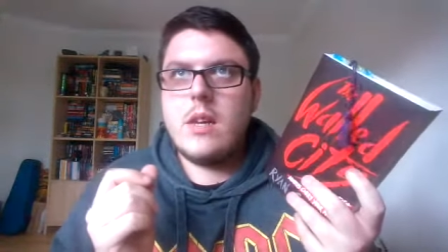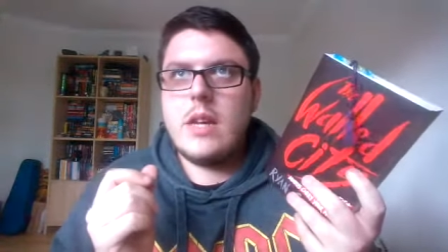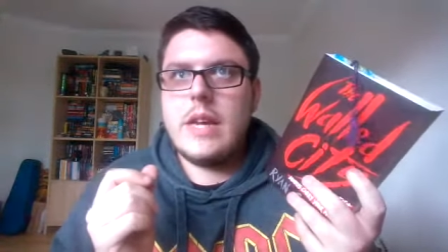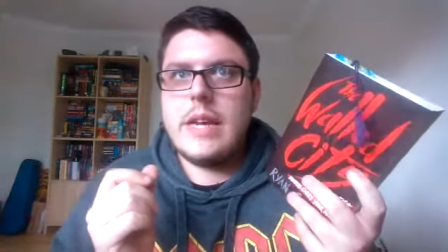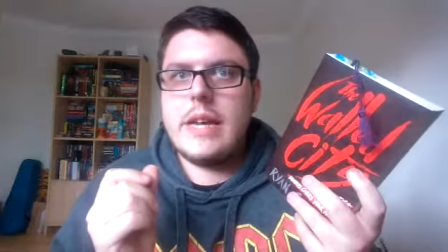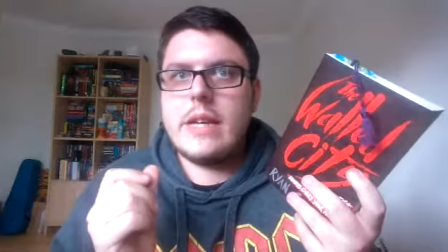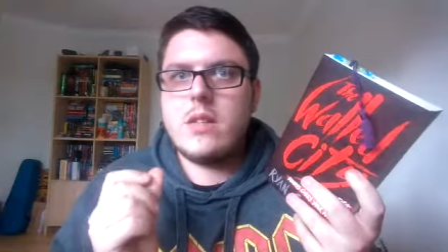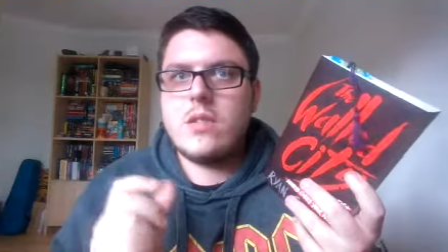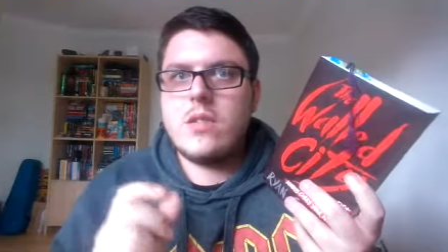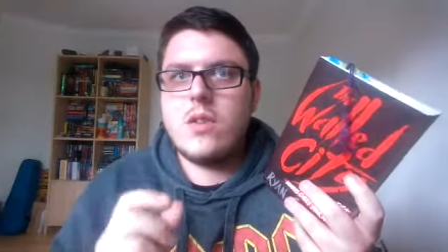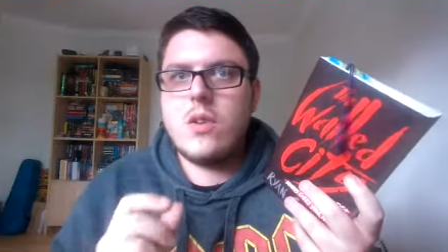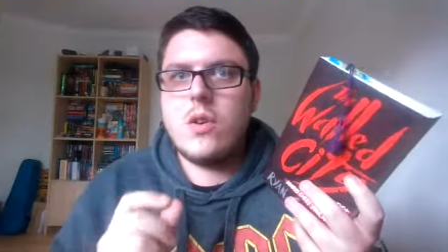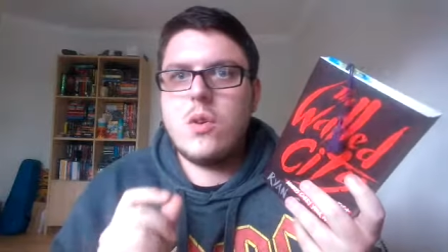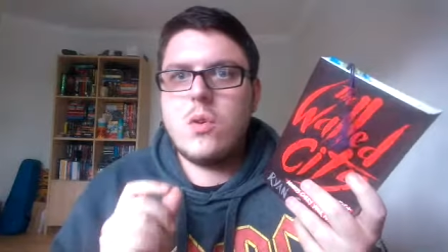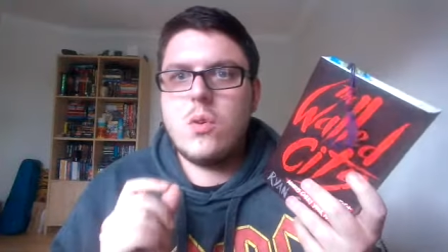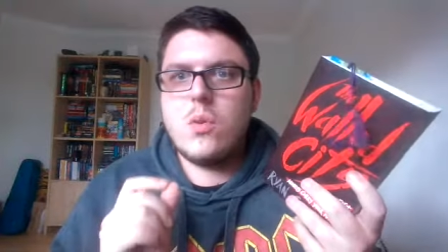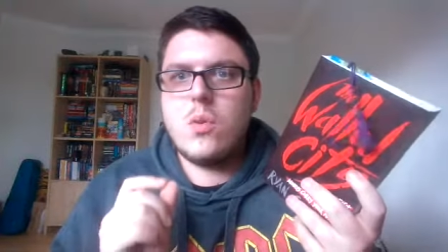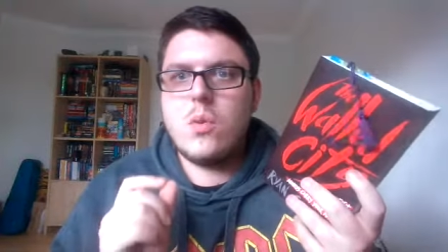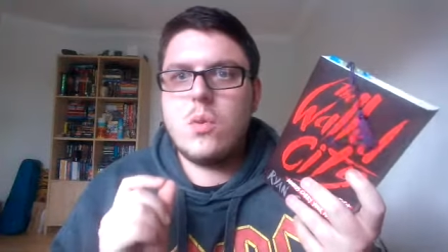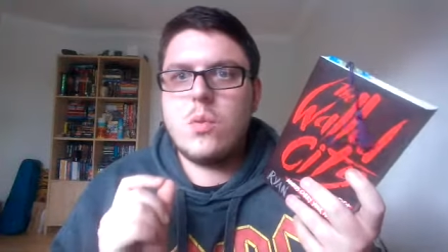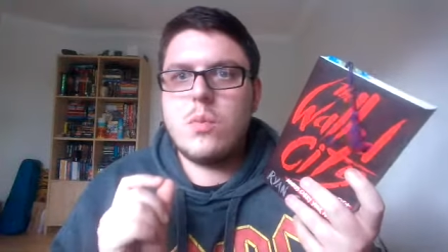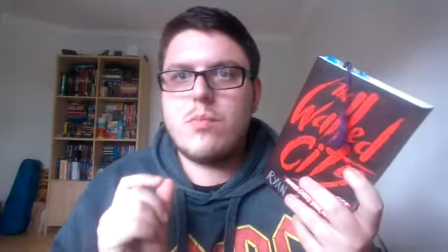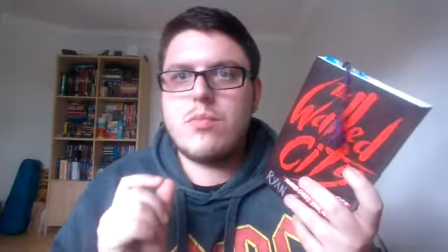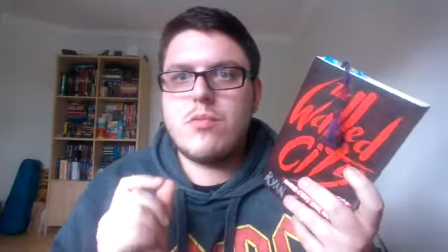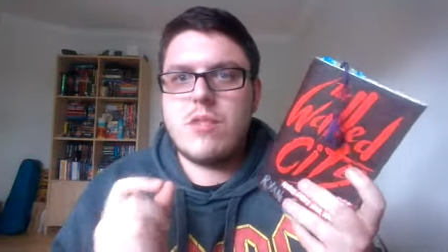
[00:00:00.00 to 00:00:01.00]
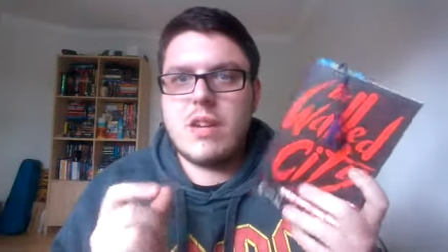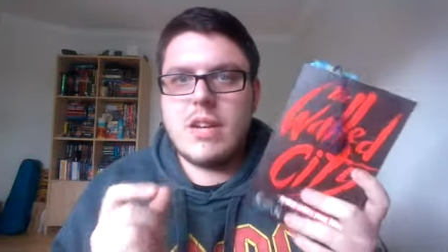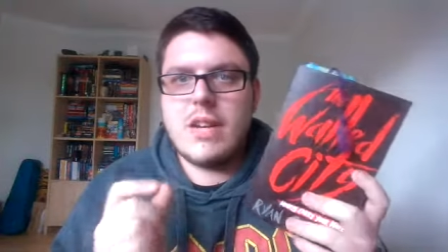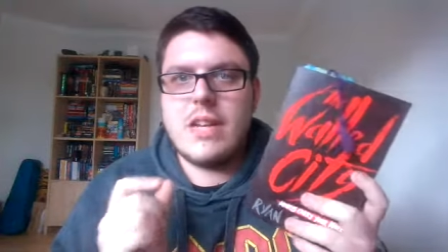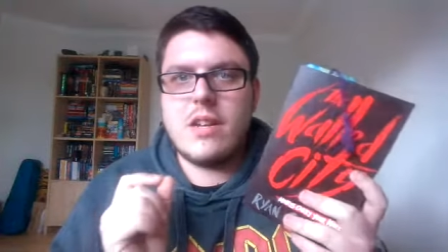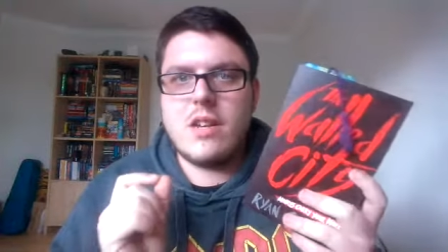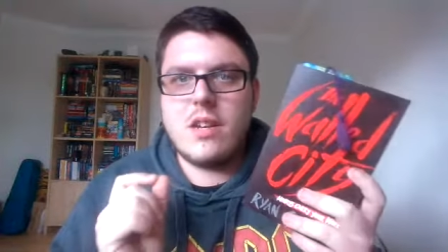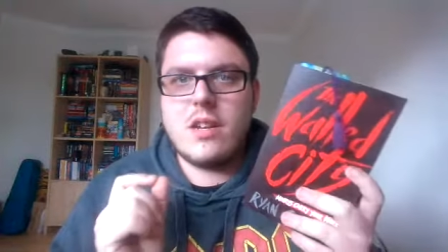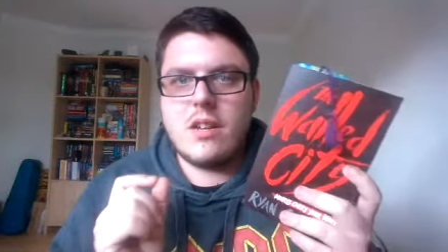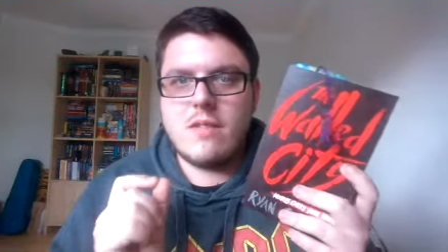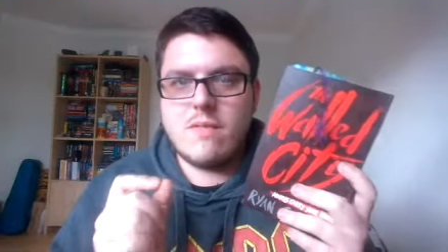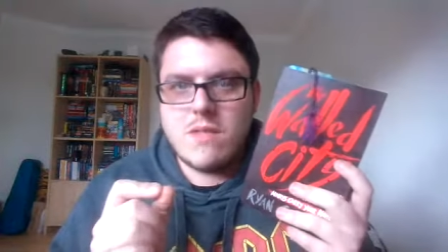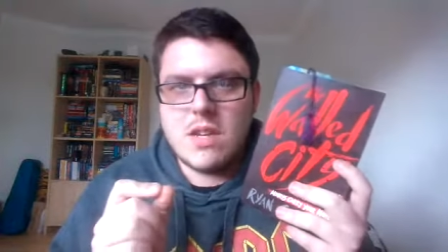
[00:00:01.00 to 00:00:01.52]
it's so
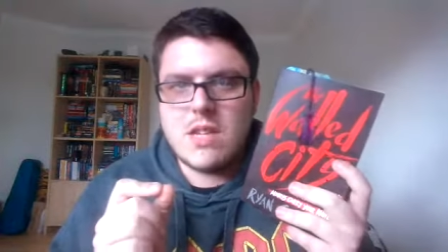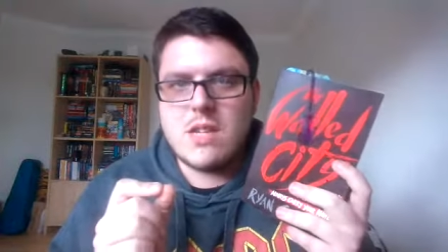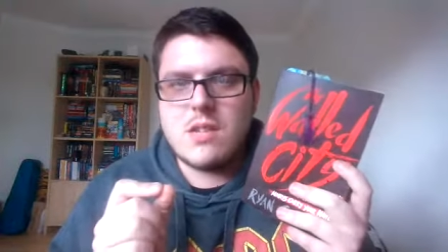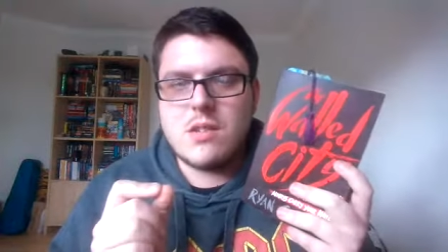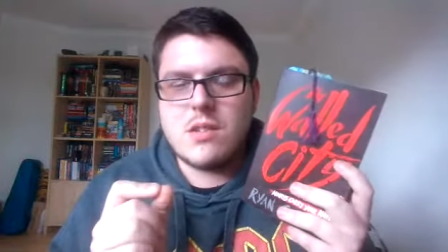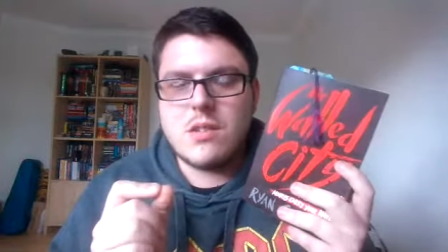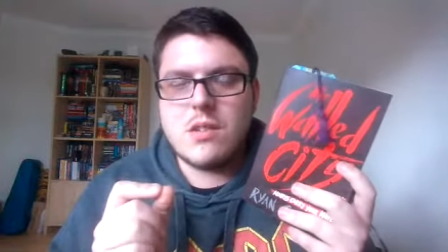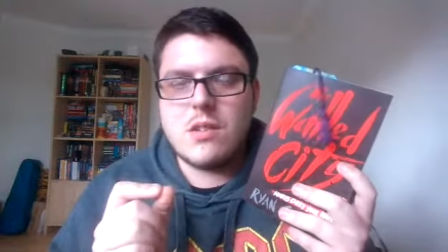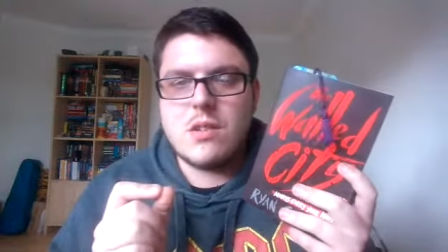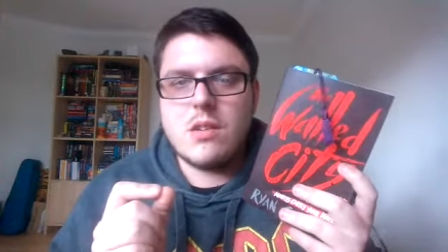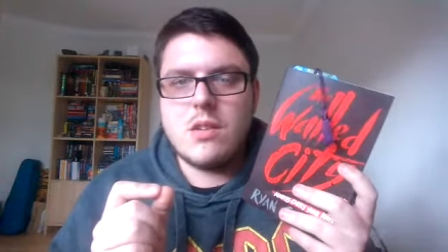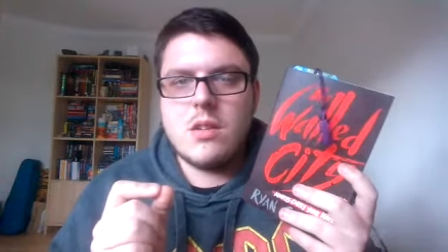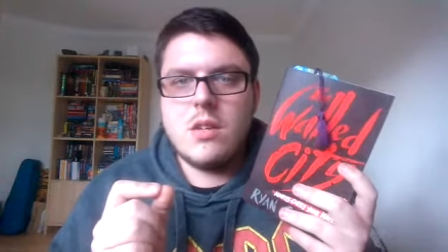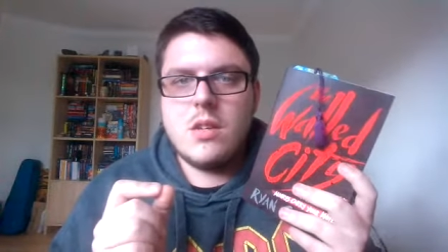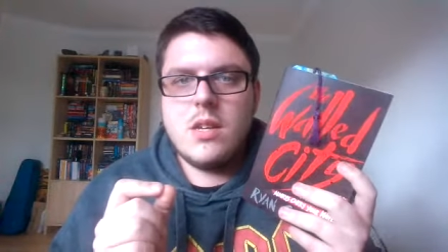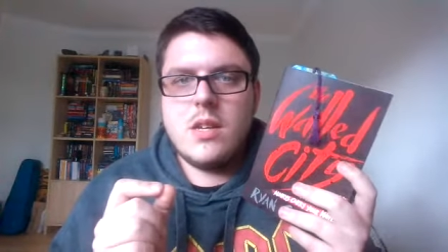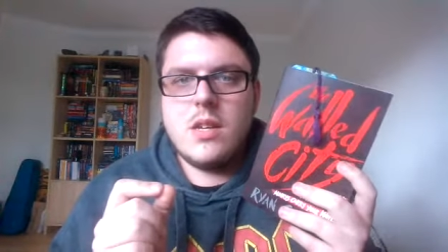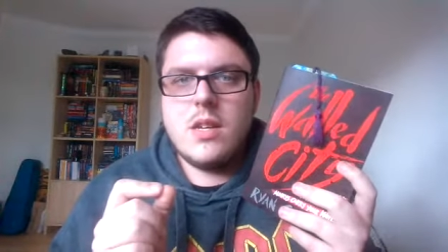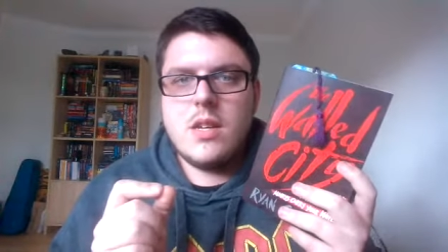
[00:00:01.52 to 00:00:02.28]
brilliantly written